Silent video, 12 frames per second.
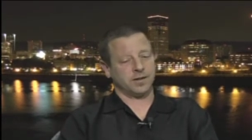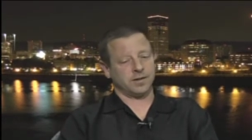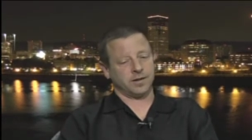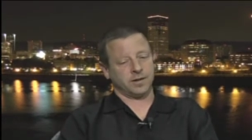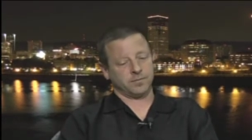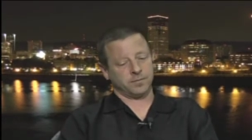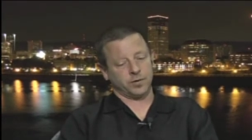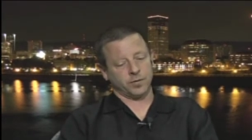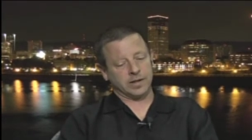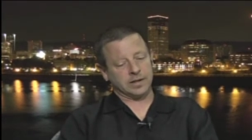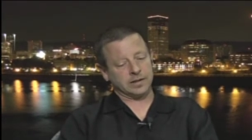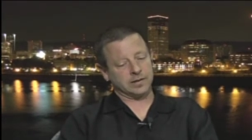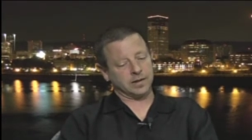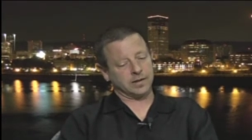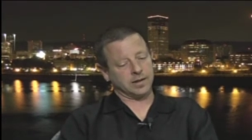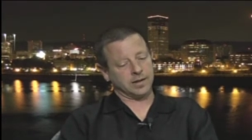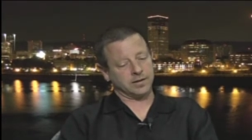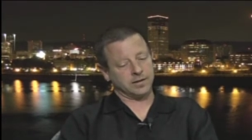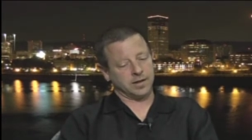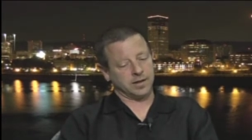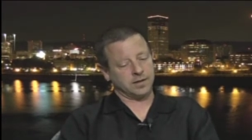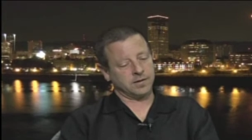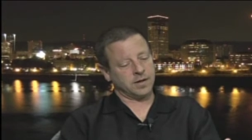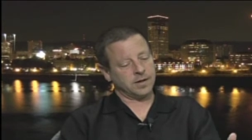in their greens and and
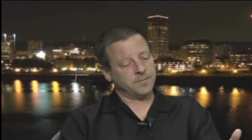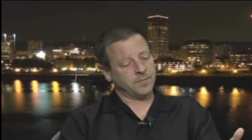teas.